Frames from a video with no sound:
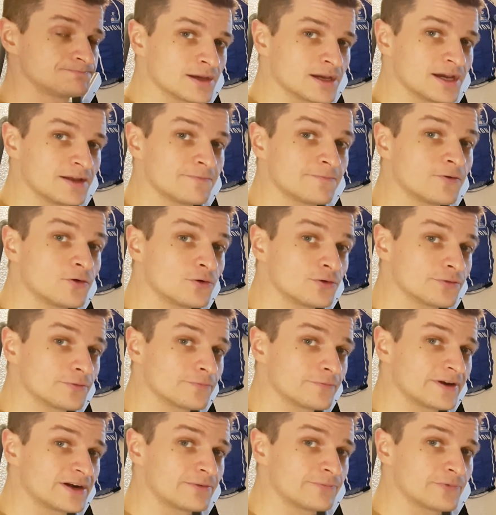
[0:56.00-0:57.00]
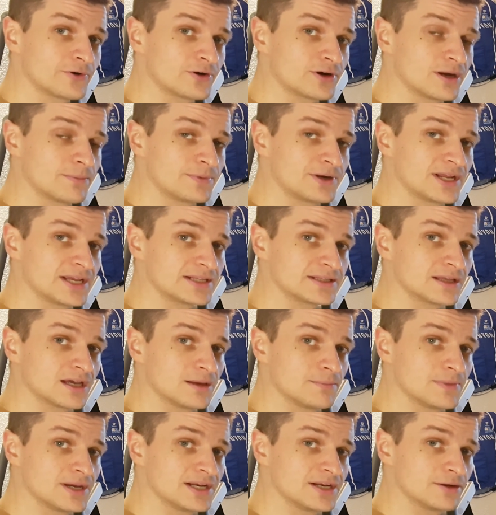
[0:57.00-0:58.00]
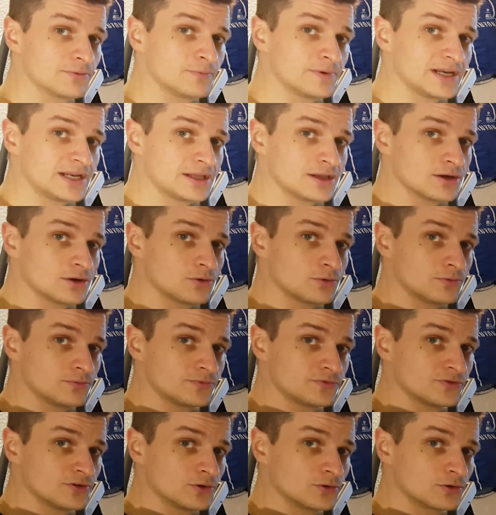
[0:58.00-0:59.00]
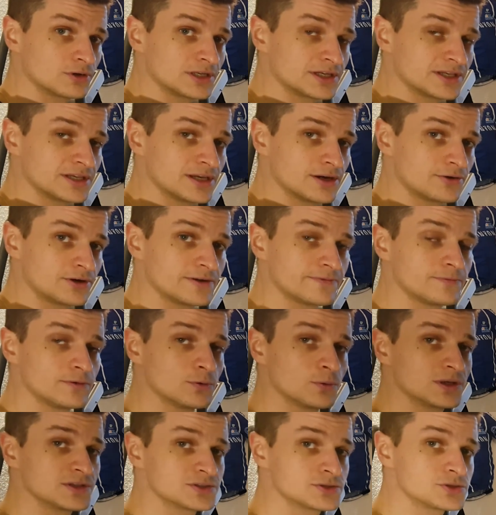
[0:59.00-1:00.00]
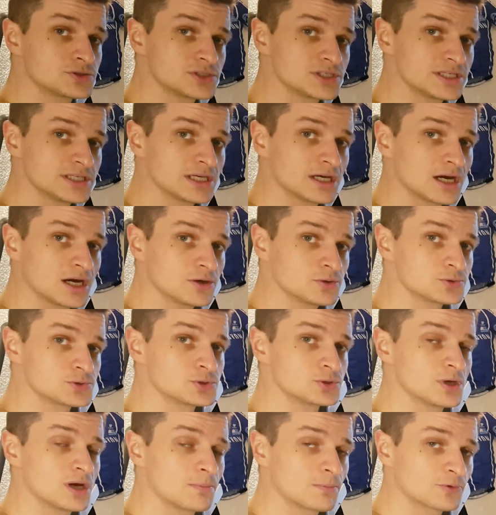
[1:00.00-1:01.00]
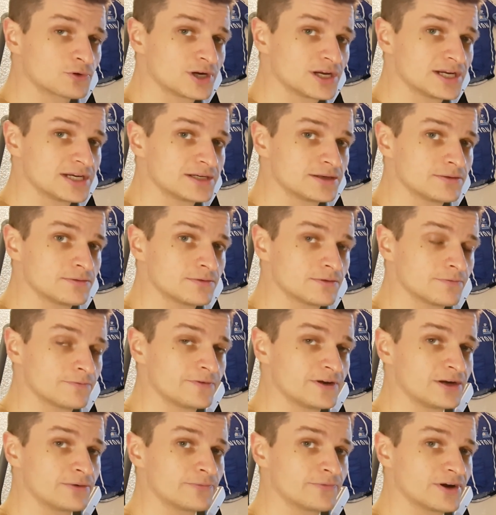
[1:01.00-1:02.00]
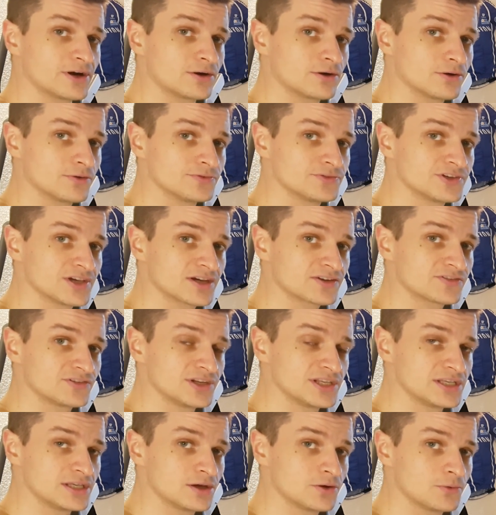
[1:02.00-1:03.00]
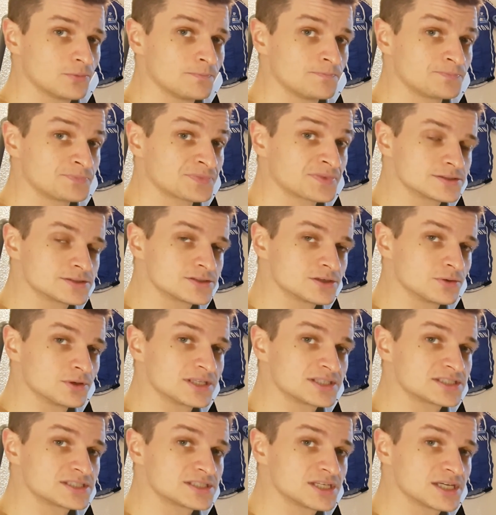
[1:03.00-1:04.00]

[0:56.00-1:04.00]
And for the firmware update I made a video, so click here if you want to see how to upgrade firmware on Tacx Neo, so let's